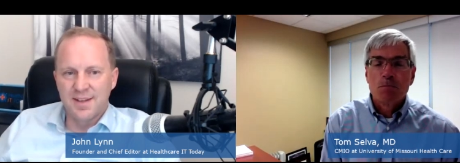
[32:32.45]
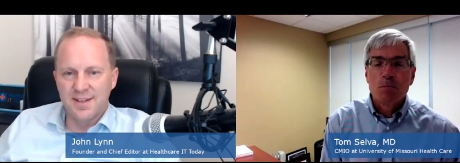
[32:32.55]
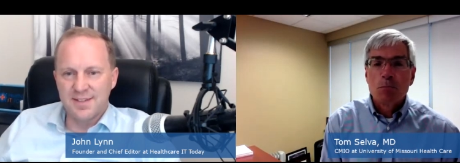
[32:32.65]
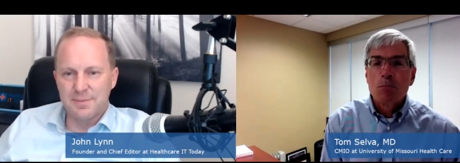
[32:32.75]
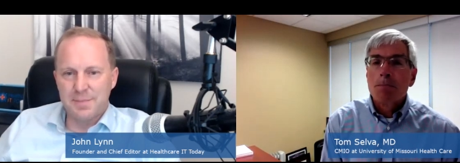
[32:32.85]

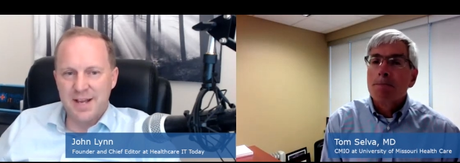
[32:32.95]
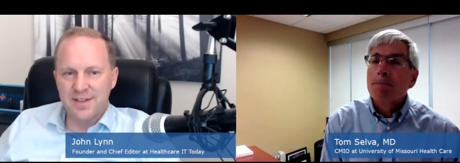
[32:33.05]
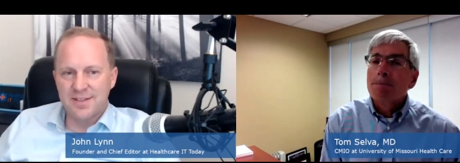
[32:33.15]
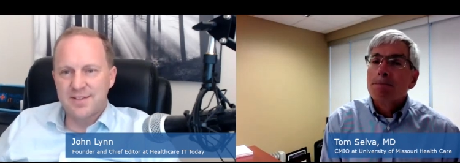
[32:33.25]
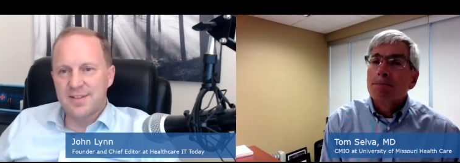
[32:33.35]
Speaker 1: it's a
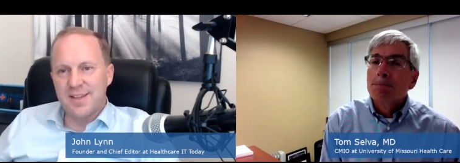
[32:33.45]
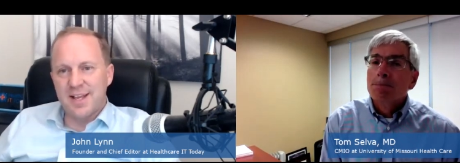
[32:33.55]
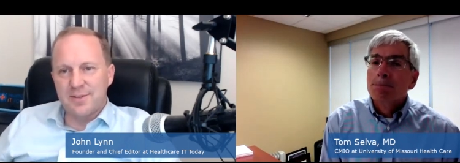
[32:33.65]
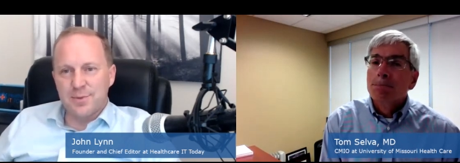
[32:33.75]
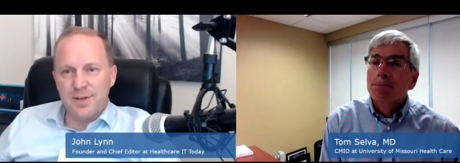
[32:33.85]
balance,
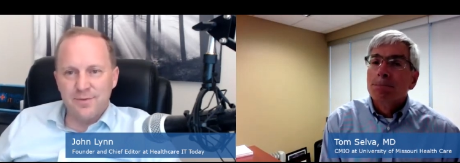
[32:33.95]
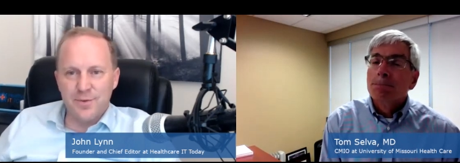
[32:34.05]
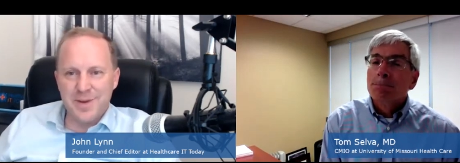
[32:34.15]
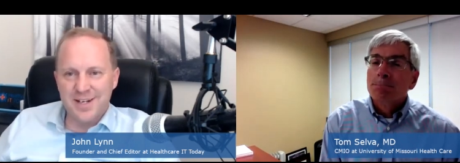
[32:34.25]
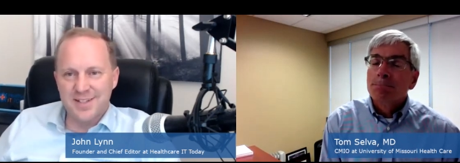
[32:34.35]
and that's what
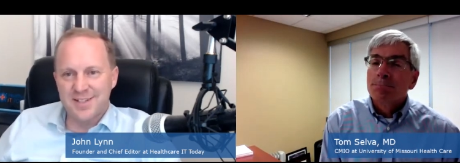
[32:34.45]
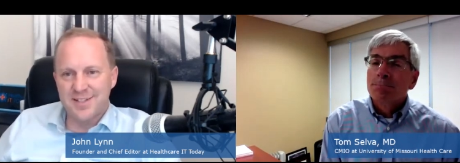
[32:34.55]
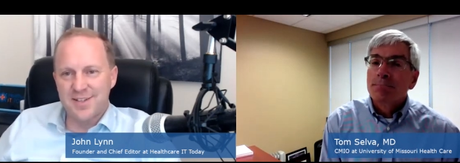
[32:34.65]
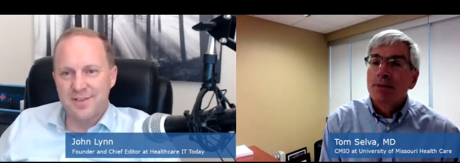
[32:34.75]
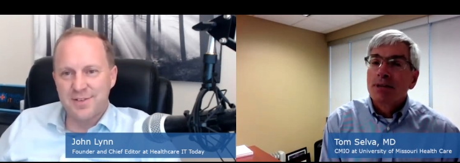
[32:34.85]

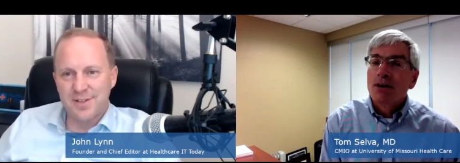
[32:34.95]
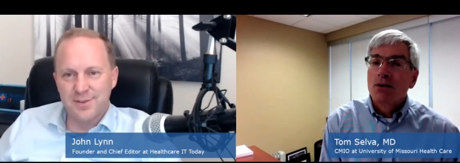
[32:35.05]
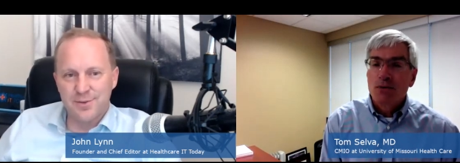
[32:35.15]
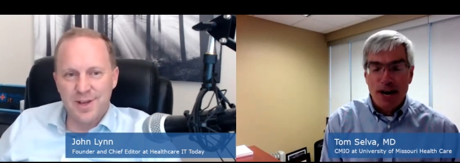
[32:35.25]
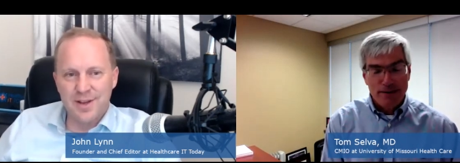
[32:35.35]
informaticists have to
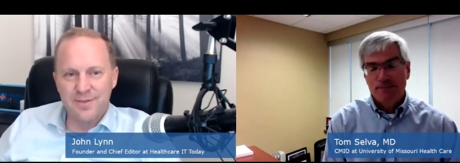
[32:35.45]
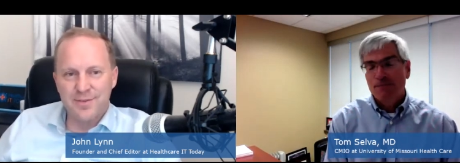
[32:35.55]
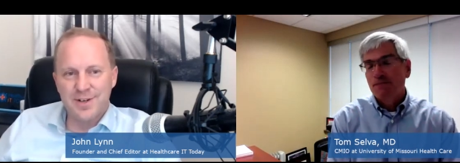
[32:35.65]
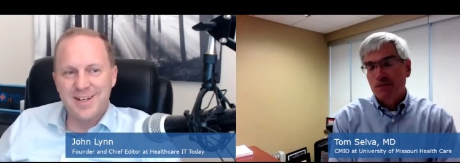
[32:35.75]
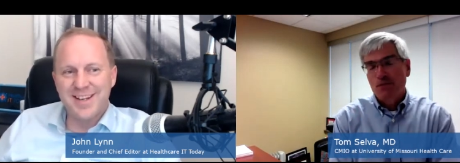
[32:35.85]
do right.
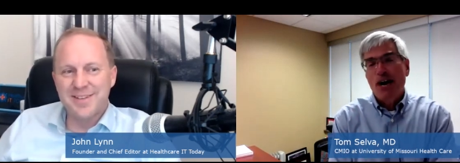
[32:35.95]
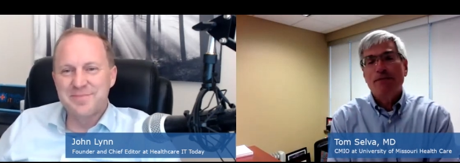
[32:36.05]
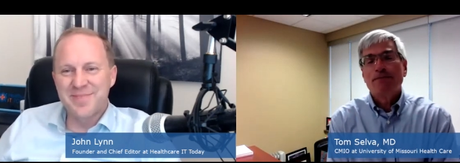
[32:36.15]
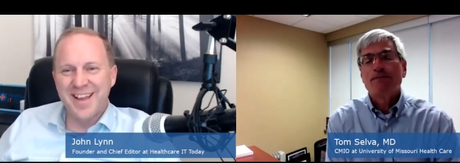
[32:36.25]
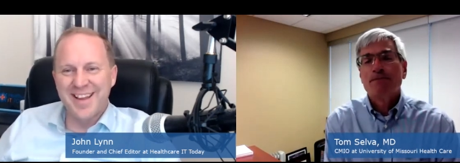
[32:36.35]
every day.
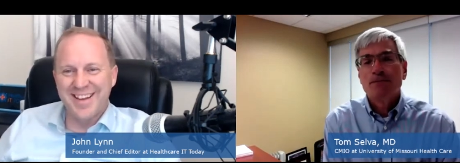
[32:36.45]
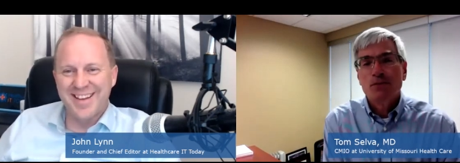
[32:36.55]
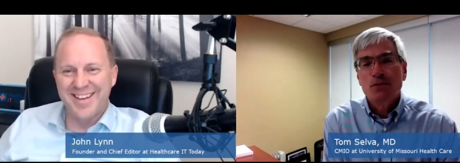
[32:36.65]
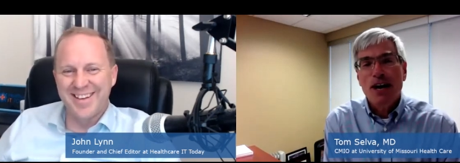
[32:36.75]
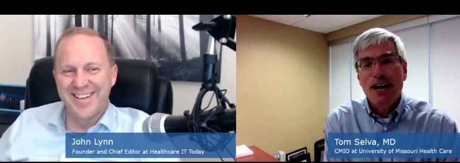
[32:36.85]
Right,
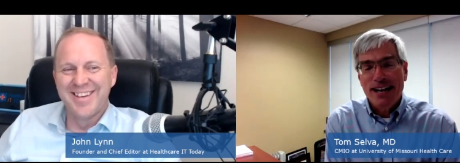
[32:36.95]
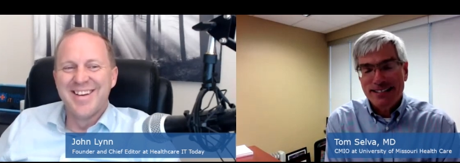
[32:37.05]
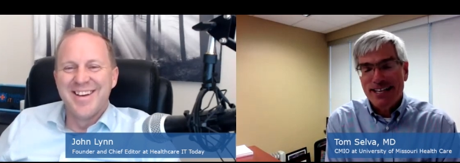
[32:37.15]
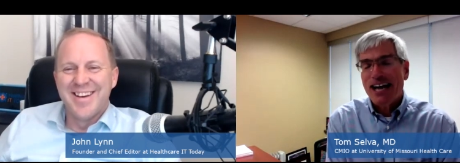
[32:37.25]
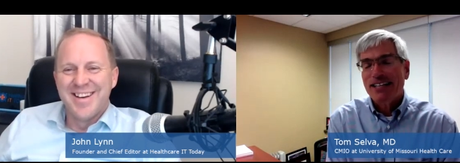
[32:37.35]

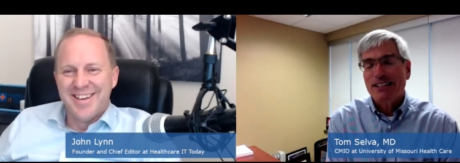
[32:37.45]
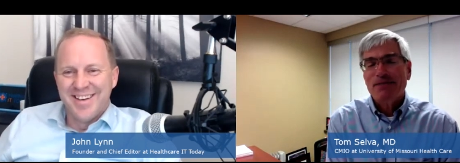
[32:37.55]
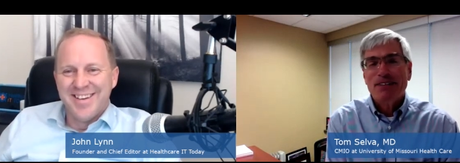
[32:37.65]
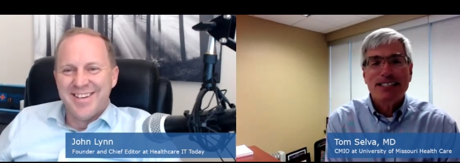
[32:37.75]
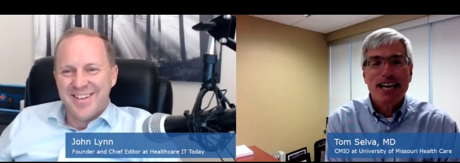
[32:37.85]

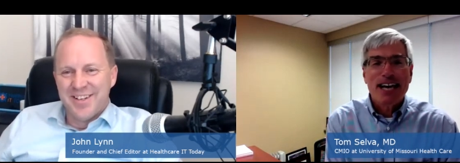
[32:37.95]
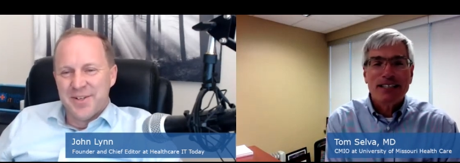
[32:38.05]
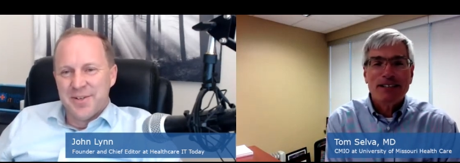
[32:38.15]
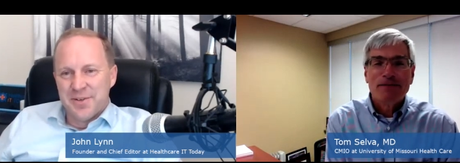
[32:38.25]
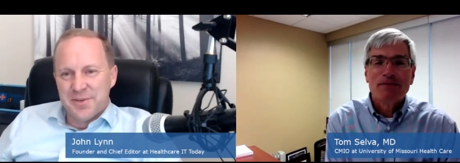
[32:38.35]
Speaker 2: exactly,
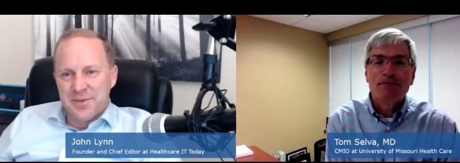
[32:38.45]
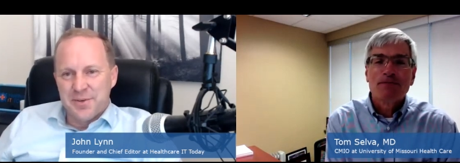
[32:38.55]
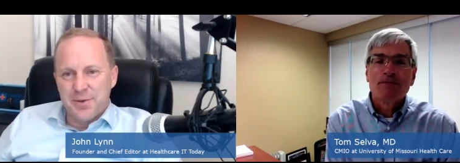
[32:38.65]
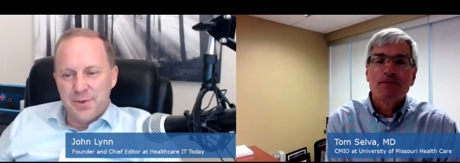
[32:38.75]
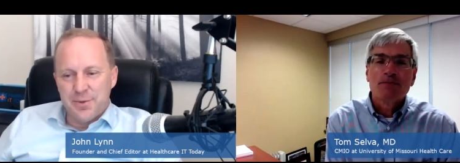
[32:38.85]
Speaker 1: exactly.
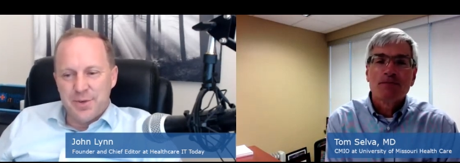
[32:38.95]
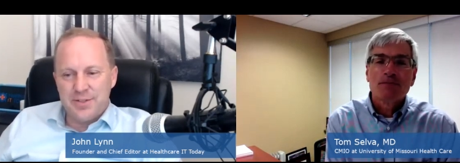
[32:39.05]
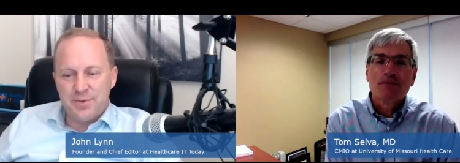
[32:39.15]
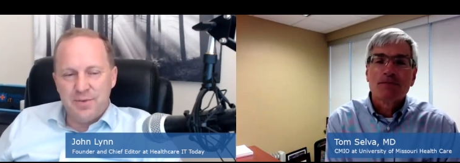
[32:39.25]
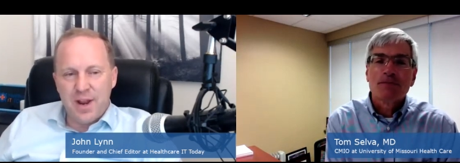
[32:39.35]
Cool.
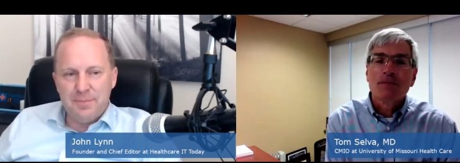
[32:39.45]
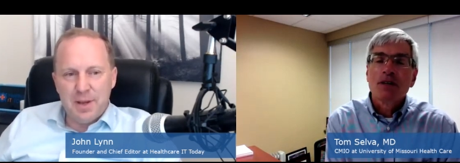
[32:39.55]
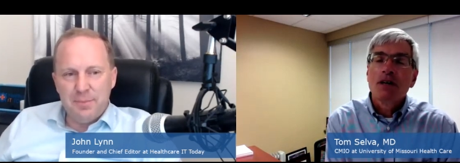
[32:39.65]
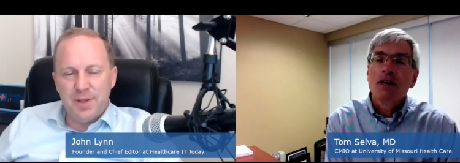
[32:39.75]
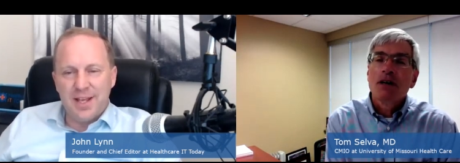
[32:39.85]
Well, as we
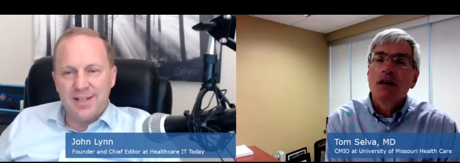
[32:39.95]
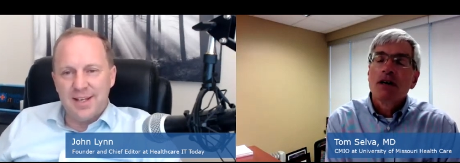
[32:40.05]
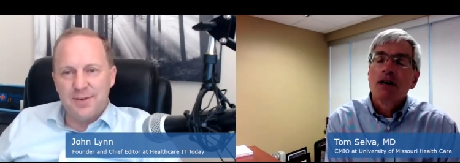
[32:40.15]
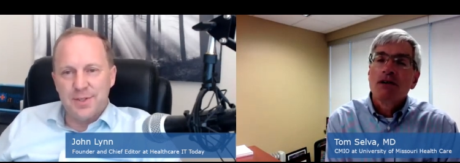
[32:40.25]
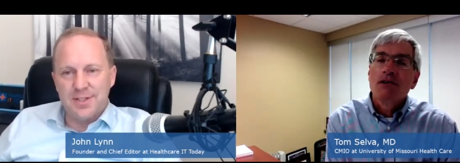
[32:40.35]
wrap up, we like
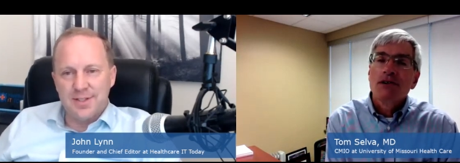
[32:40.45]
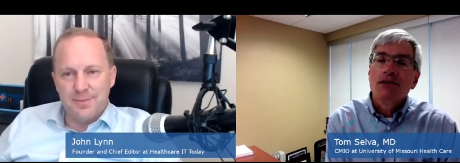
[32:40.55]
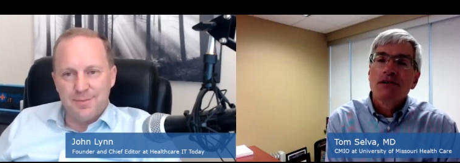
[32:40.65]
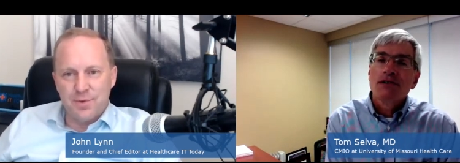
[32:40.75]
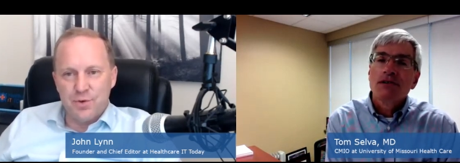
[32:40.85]
to end with
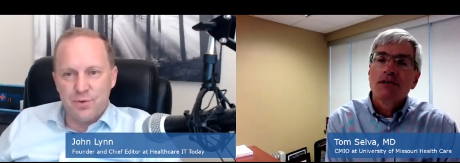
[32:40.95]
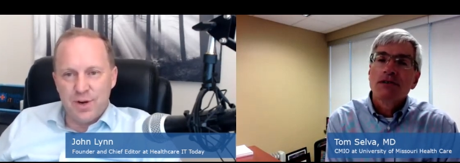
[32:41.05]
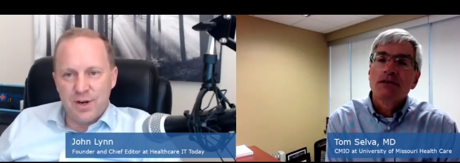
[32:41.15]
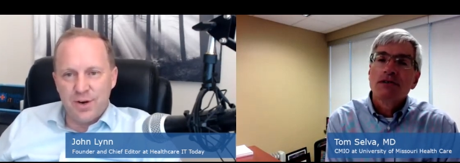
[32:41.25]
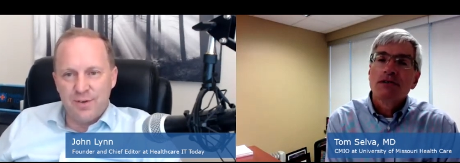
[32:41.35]
some
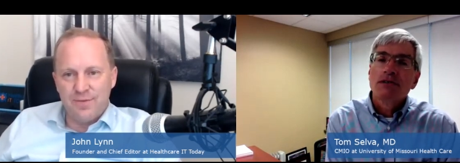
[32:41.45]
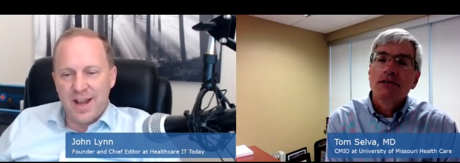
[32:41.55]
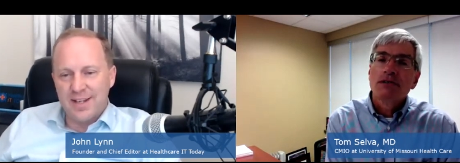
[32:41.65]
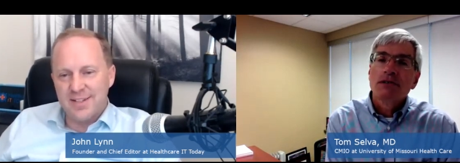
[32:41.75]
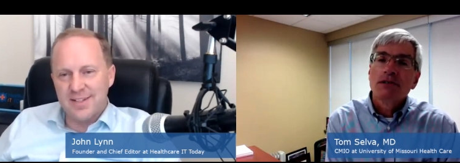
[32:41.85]
career
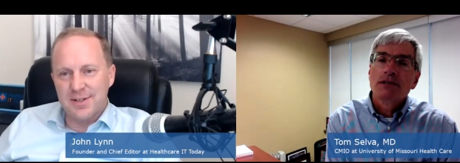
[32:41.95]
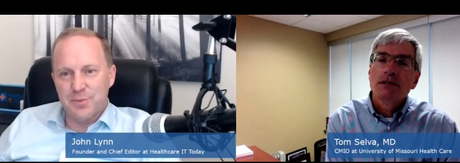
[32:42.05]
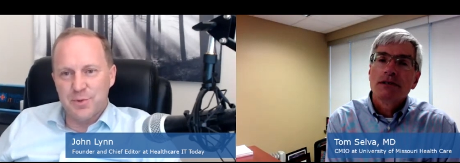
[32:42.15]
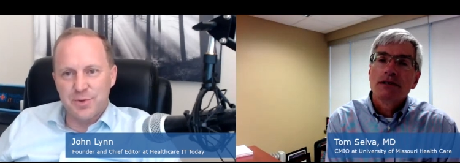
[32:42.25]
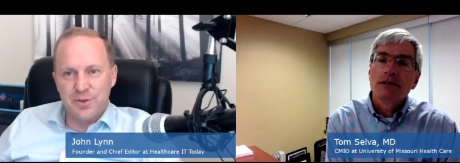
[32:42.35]
advice,
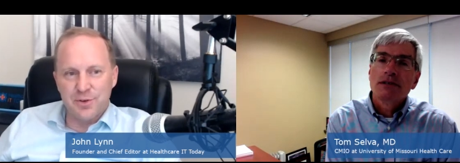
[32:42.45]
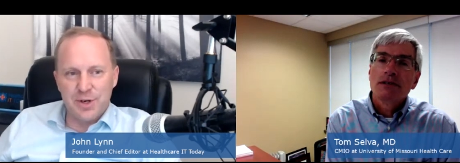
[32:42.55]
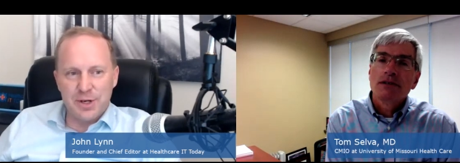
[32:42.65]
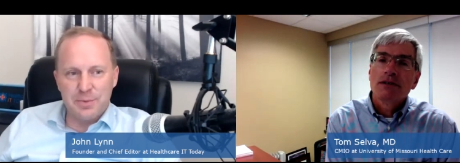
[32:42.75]
career